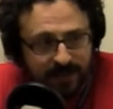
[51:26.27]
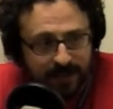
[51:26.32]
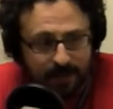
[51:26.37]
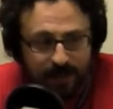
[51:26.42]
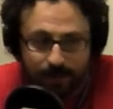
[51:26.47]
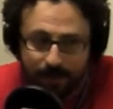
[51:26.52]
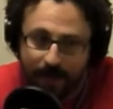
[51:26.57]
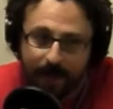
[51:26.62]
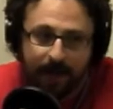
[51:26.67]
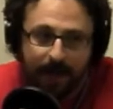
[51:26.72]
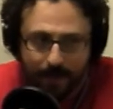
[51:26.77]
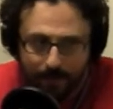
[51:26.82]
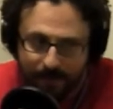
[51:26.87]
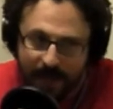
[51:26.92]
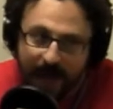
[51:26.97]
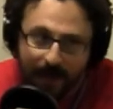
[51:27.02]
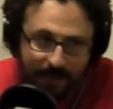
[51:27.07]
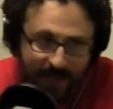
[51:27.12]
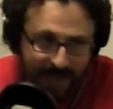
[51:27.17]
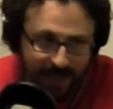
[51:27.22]
I mean,
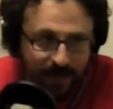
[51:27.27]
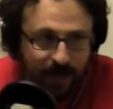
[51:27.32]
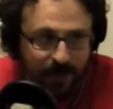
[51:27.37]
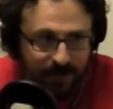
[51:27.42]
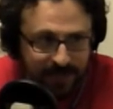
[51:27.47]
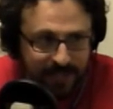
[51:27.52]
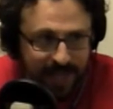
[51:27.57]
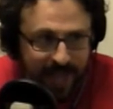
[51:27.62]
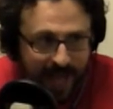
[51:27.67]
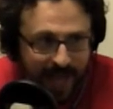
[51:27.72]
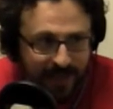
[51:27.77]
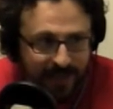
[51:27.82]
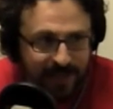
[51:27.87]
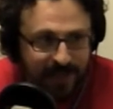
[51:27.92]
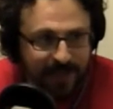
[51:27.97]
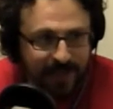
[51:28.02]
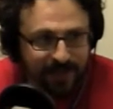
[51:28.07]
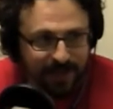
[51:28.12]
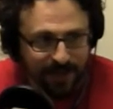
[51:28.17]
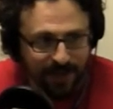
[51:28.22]
Batman knows that.
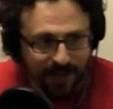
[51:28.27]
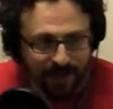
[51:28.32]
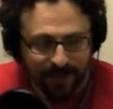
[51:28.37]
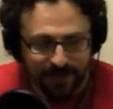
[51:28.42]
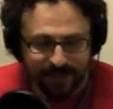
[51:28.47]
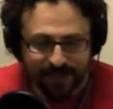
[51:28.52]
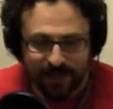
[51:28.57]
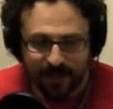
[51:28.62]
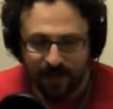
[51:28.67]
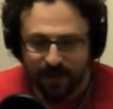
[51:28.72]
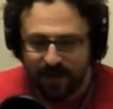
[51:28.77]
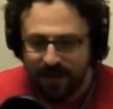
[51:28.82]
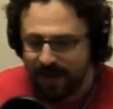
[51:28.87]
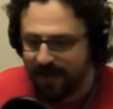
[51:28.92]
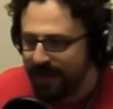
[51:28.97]
You know, so